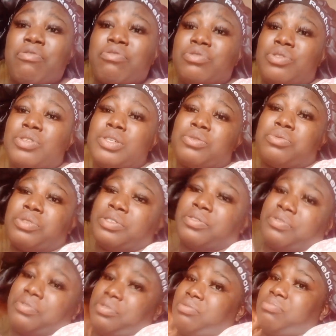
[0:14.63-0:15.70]
even done with
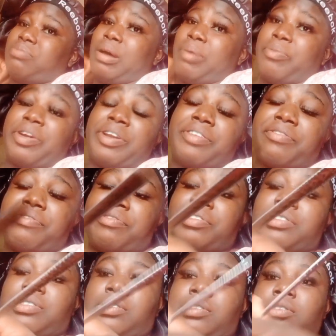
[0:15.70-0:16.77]
the food, but I'm ready
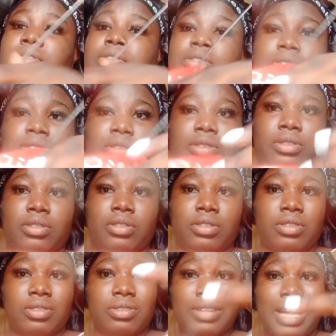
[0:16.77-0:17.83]
for it. This.
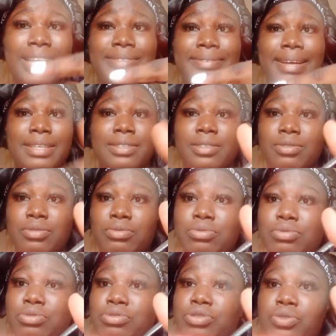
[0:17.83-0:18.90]
That's why it's
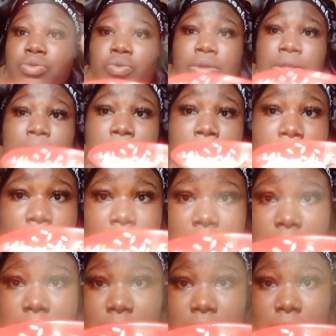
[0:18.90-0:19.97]
good to drink water when you're
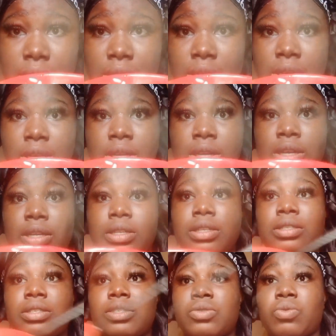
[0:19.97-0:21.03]
eating.
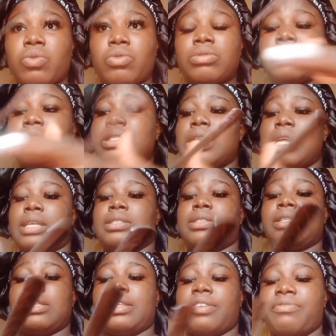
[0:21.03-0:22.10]
This is the quantity that I
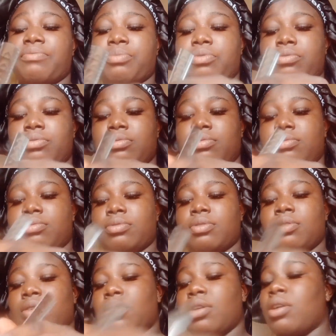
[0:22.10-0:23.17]
still left, but
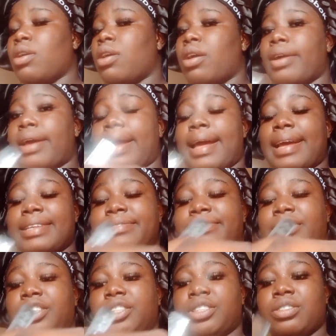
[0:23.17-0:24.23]
I can't
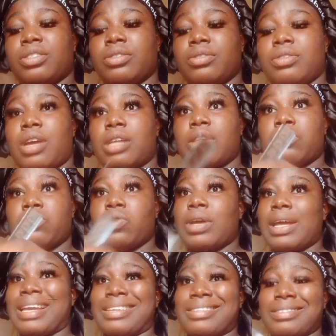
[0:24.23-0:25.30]
finish it. So that I'm
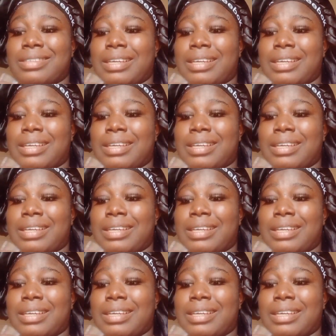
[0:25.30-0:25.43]
not gonna eat.